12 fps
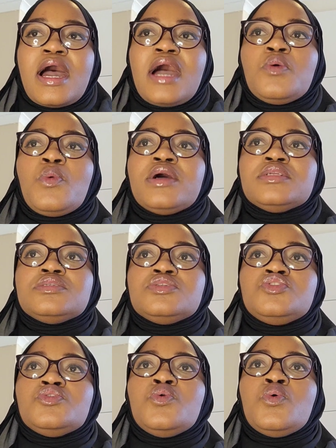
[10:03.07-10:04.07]
I
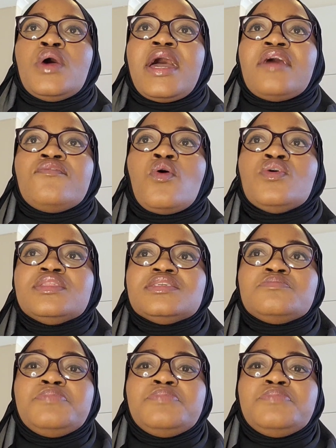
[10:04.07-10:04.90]
want to have all this